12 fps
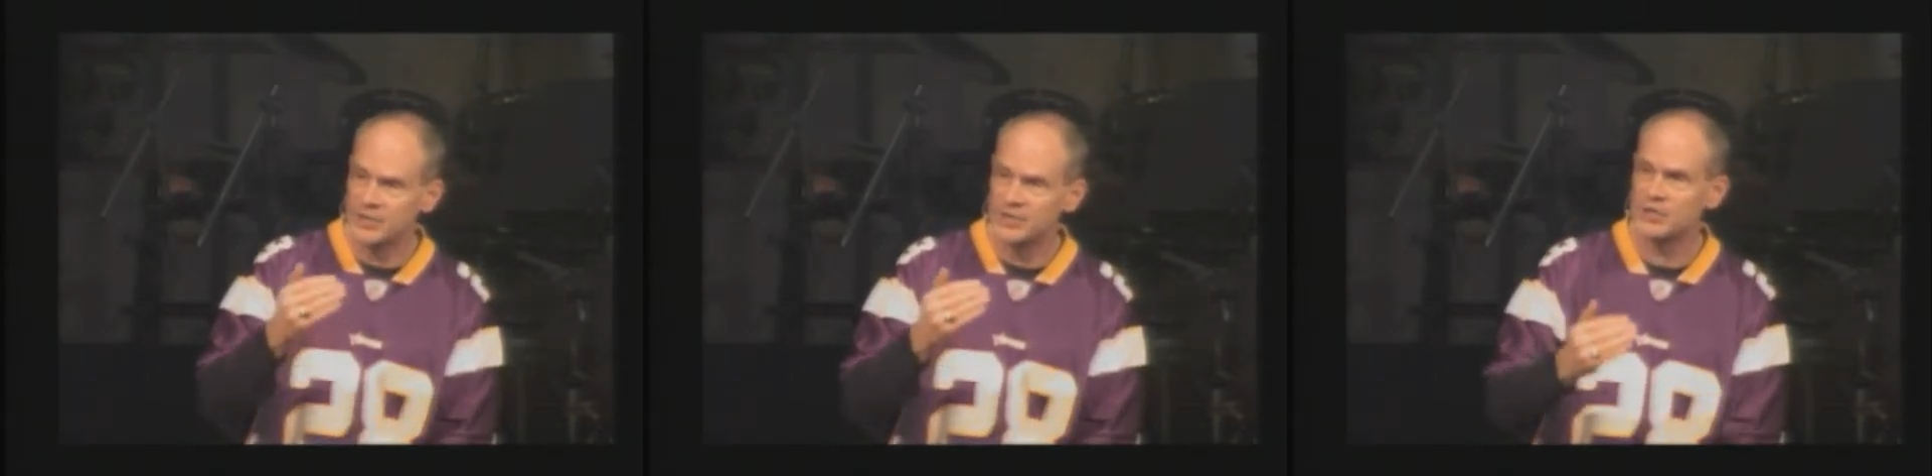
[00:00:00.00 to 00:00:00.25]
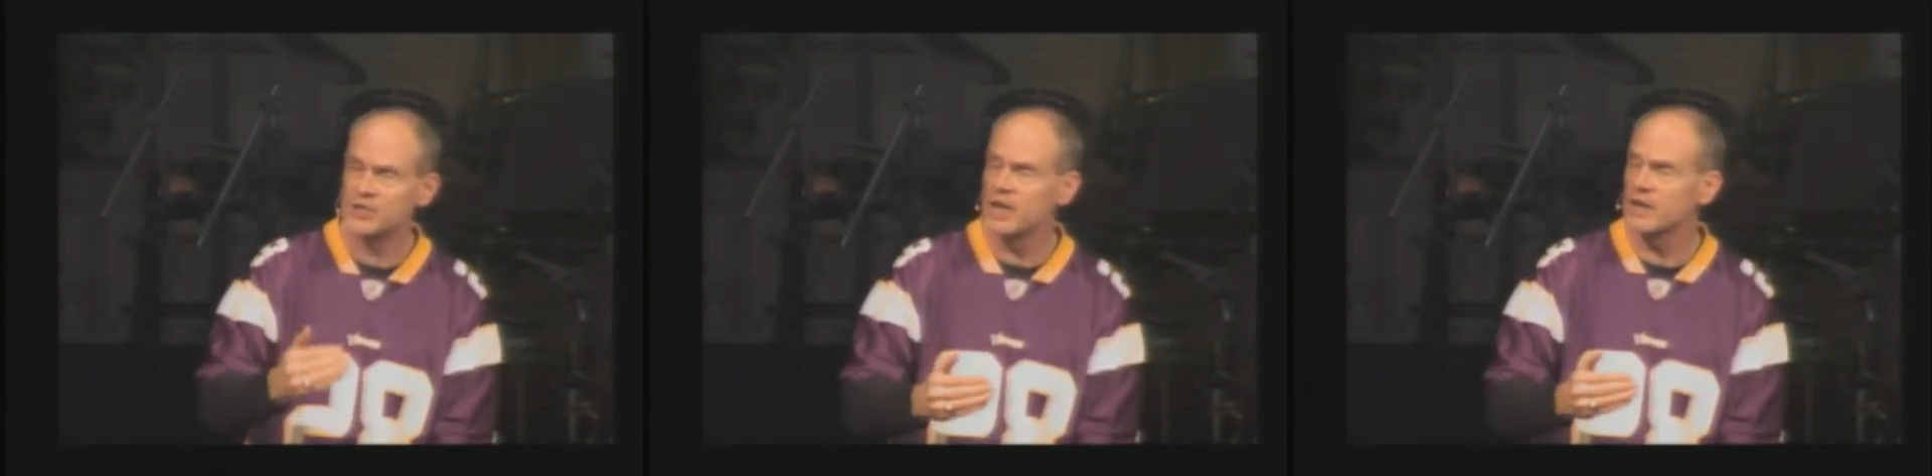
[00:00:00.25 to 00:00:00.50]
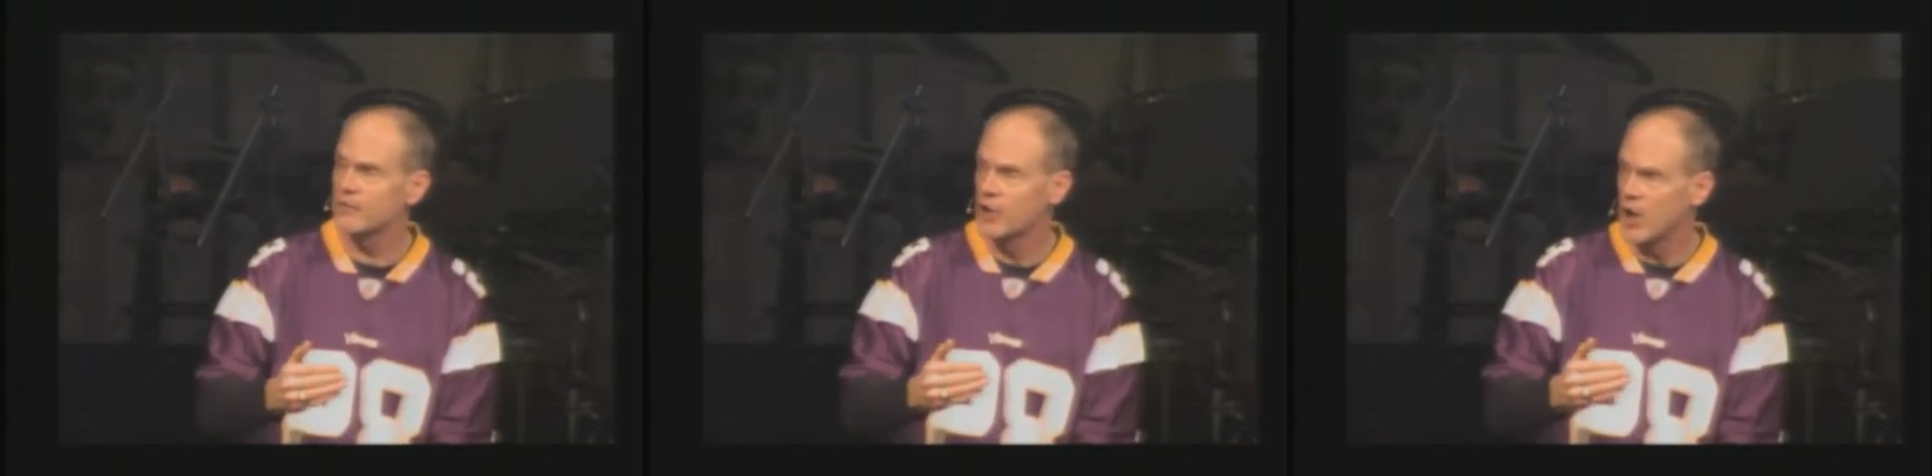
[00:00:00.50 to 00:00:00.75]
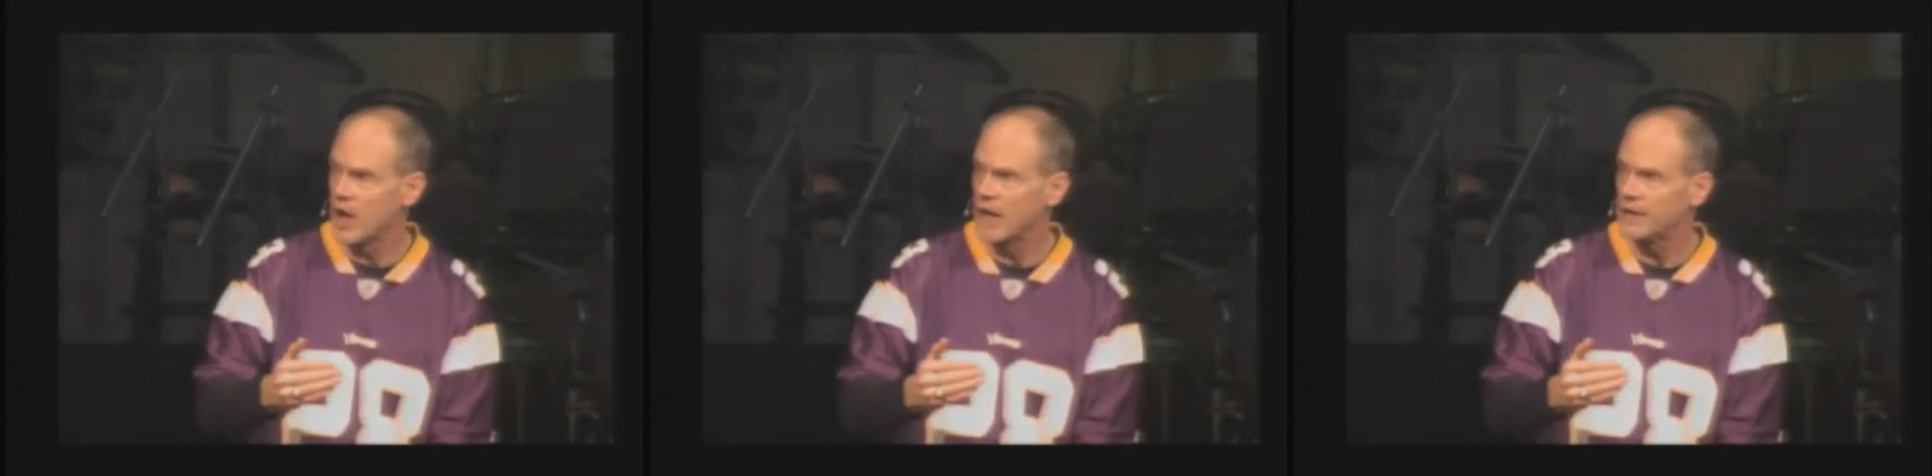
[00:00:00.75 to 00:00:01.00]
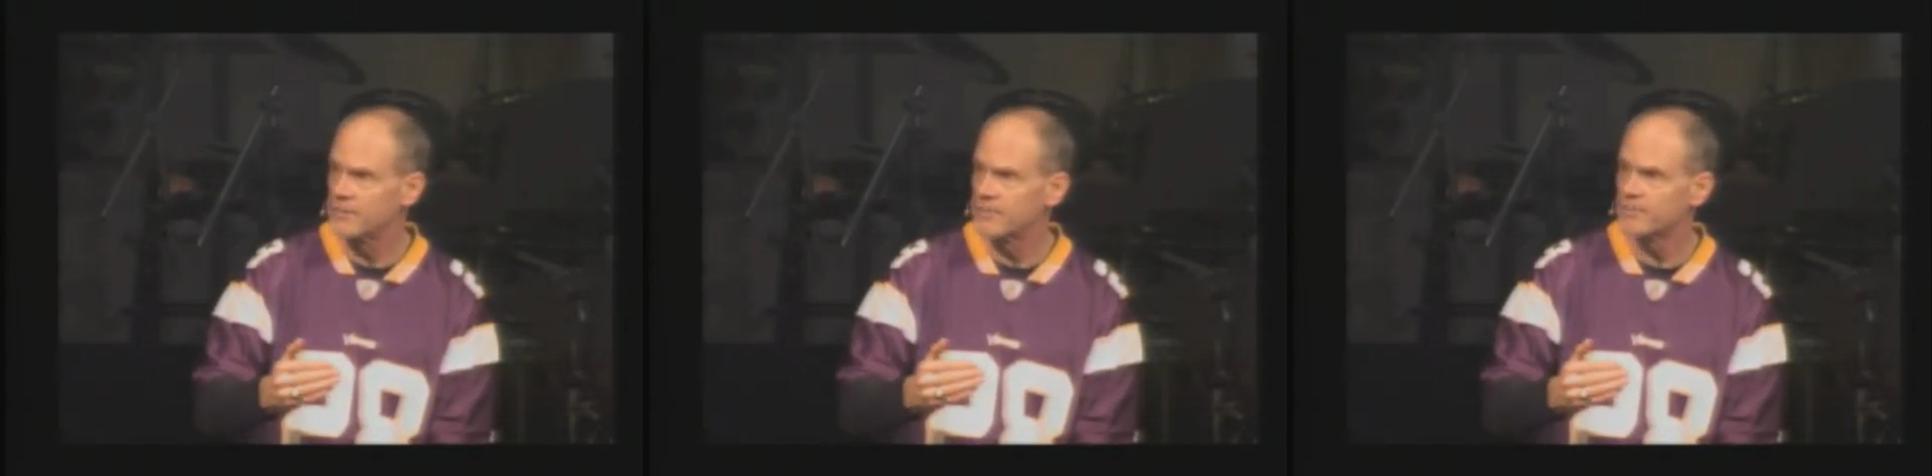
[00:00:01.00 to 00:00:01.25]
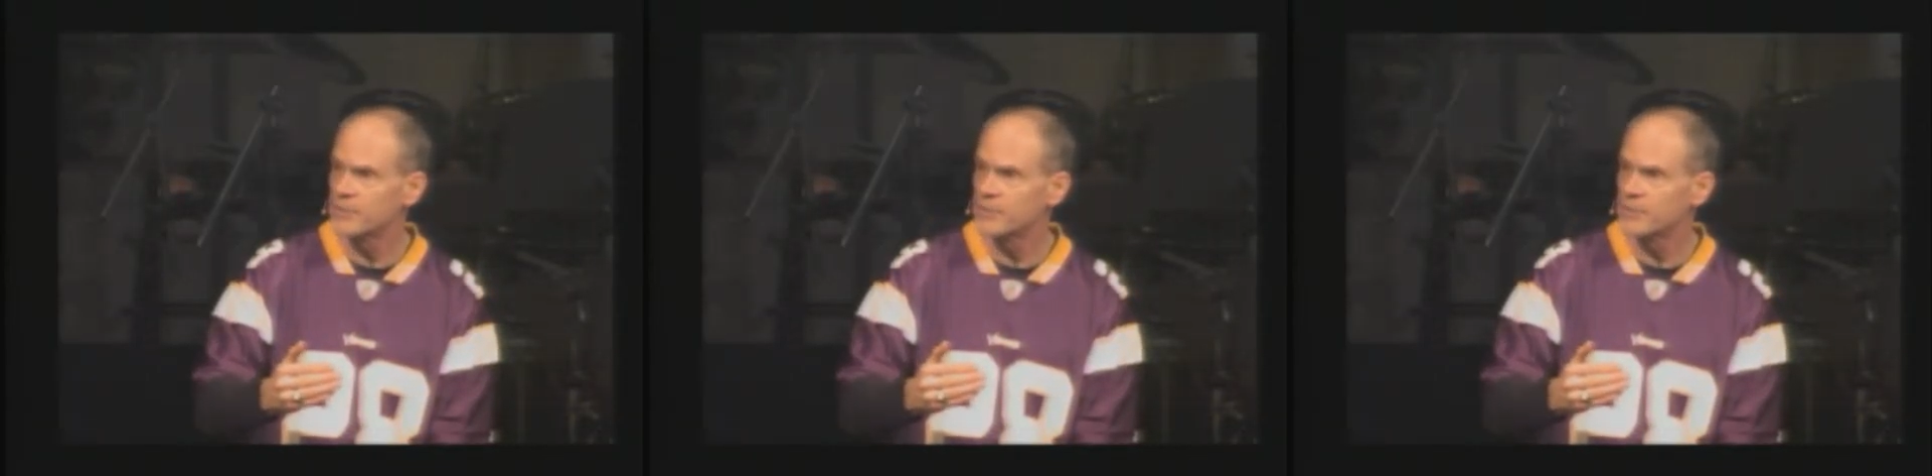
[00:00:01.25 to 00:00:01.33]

the Son of God